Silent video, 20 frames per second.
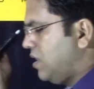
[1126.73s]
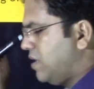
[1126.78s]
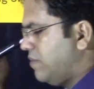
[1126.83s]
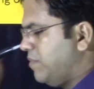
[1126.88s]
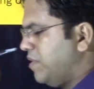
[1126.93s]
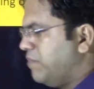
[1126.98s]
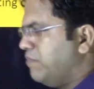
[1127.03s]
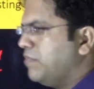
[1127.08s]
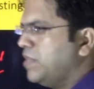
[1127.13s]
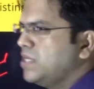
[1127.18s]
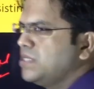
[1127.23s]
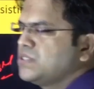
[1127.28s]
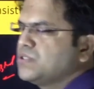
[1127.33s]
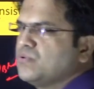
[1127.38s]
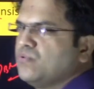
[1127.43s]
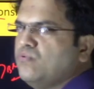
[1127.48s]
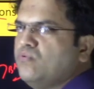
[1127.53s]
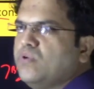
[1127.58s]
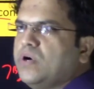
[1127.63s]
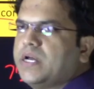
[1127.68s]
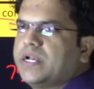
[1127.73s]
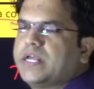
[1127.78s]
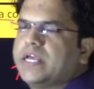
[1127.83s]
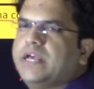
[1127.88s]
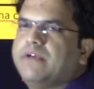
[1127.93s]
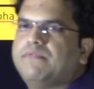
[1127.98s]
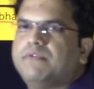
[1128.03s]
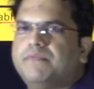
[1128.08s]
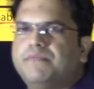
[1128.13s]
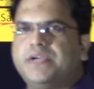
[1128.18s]
the members who are
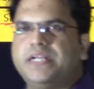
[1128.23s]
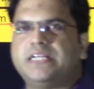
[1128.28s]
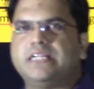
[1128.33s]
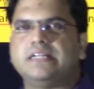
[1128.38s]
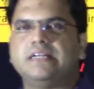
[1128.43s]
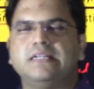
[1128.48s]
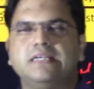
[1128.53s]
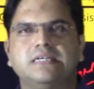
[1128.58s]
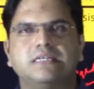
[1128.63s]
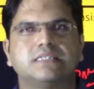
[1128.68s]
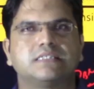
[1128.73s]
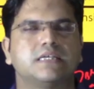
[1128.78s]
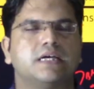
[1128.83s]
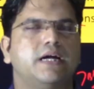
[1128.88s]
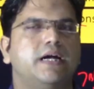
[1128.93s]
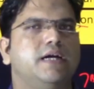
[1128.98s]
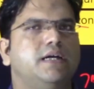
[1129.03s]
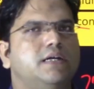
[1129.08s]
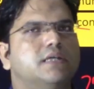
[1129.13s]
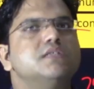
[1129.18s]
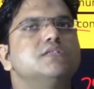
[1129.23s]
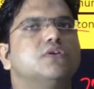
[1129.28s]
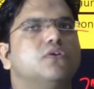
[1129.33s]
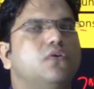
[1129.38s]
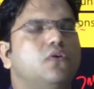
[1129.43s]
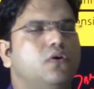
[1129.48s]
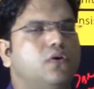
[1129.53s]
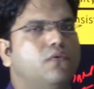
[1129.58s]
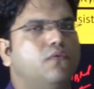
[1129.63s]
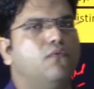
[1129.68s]
above 18 years and does
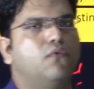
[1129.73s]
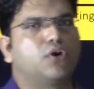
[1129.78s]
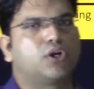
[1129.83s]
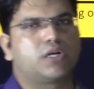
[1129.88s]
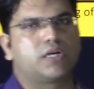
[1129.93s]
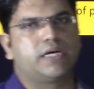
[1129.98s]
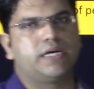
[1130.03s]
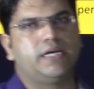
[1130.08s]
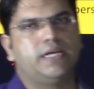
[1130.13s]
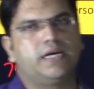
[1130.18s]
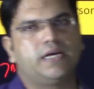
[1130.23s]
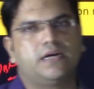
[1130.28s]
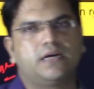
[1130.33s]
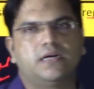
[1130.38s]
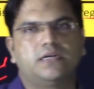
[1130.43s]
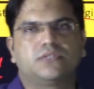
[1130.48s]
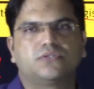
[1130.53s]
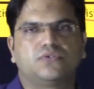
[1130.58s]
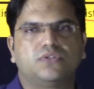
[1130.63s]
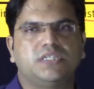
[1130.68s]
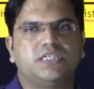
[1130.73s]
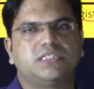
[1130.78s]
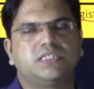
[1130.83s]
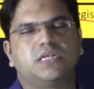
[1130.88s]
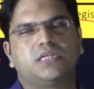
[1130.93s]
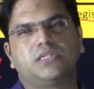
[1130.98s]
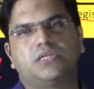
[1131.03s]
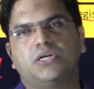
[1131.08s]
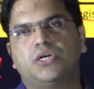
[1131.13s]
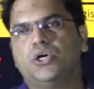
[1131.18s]
hold voter ID card. So these are
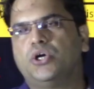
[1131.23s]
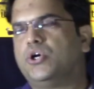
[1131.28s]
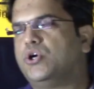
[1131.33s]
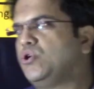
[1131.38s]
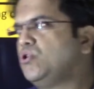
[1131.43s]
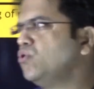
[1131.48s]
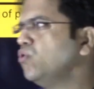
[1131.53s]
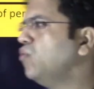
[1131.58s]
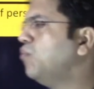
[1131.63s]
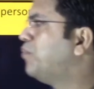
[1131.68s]
the two